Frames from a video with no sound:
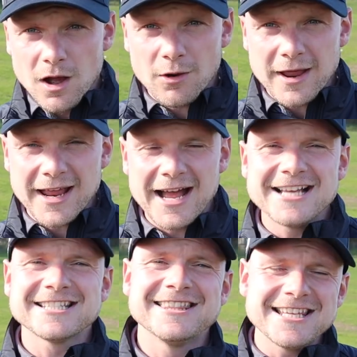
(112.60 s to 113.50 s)
Okay
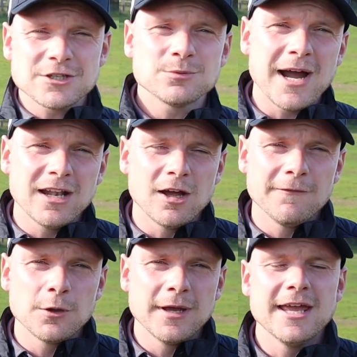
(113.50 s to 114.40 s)
guys, this is why a lot
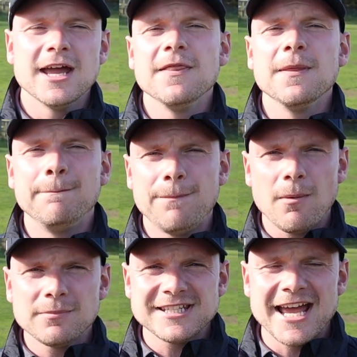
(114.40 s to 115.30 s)
of you are here, the
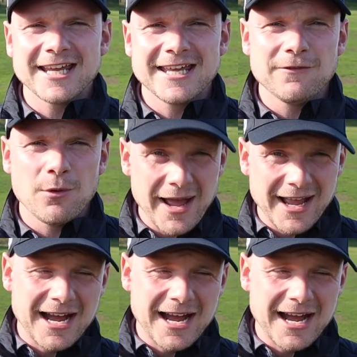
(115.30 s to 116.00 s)
BombTech giveaway.